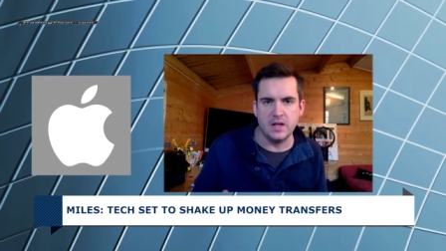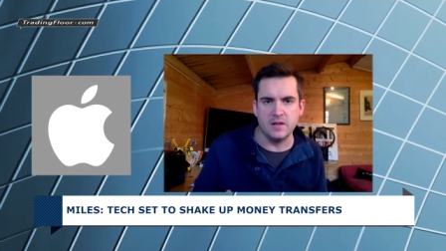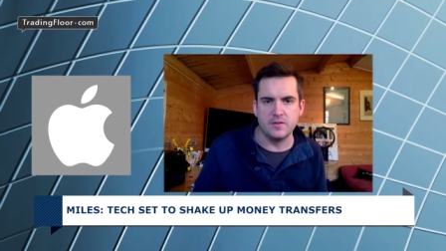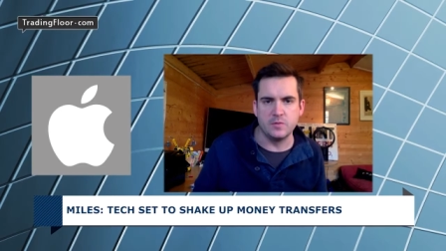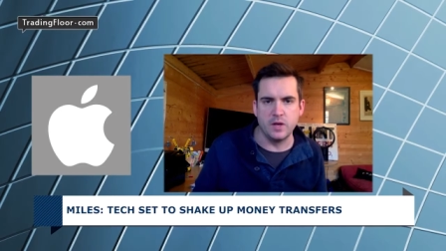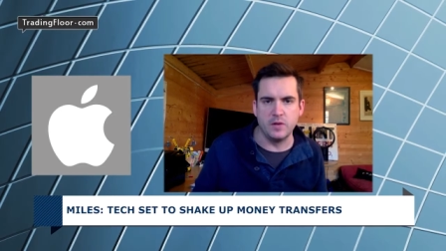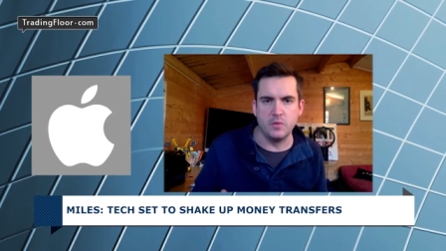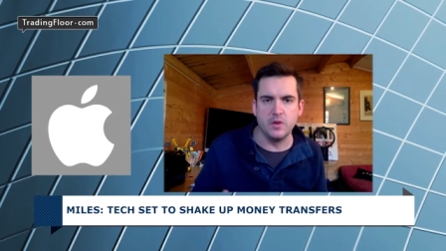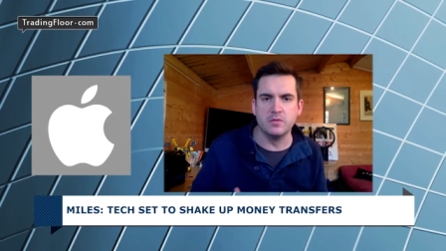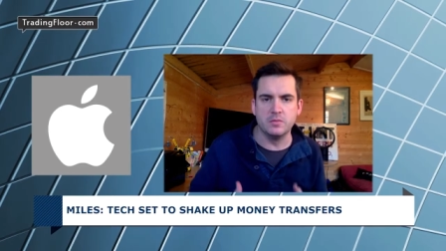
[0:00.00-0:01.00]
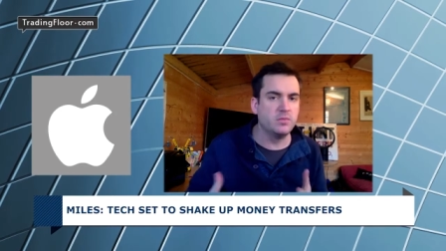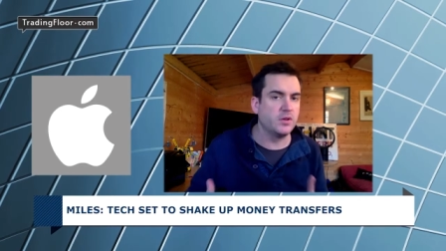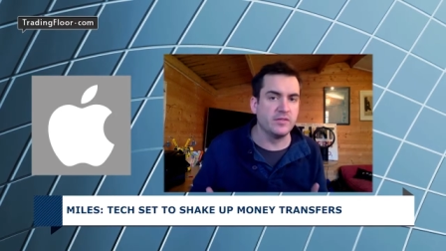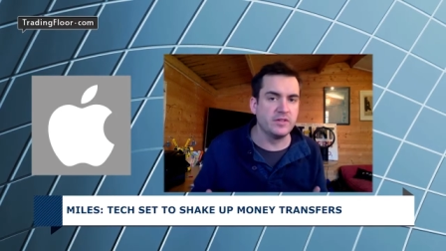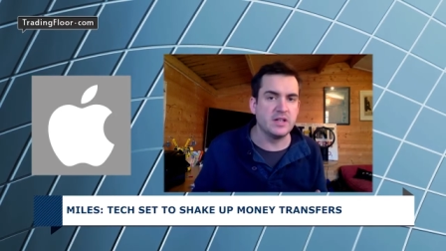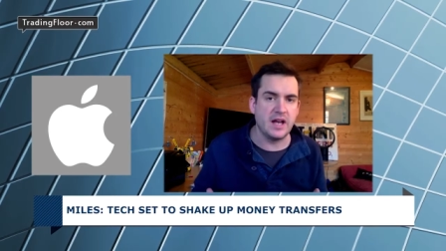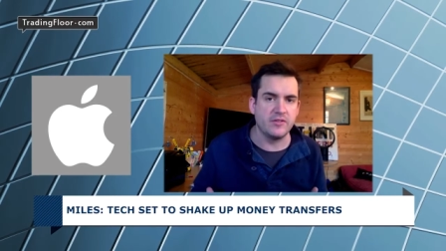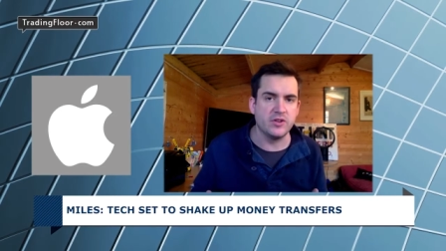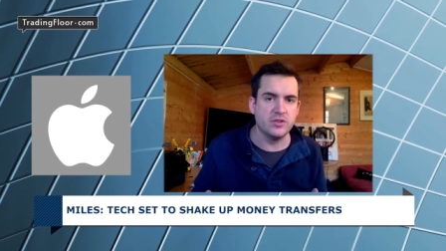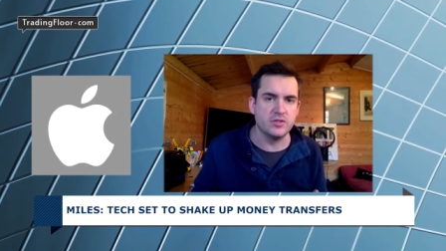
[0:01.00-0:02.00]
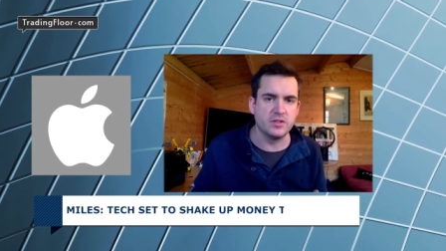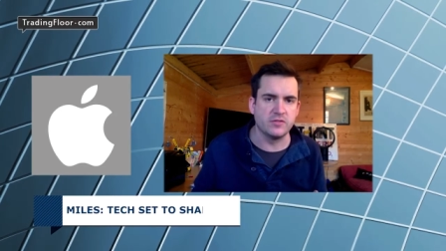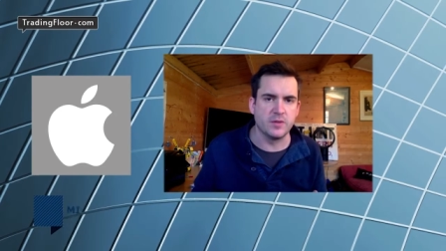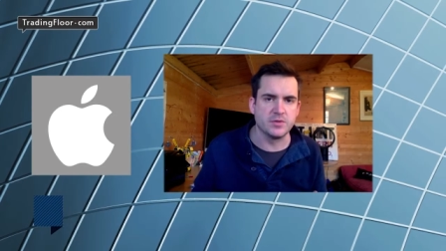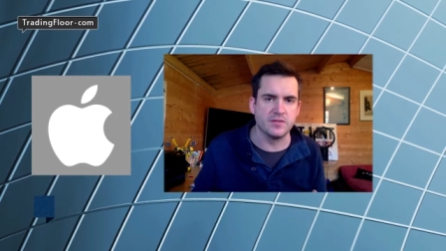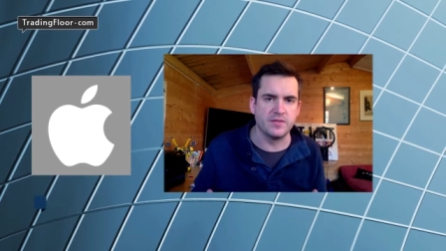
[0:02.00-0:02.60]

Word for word: uh, as well, will will obviously have a huge disruption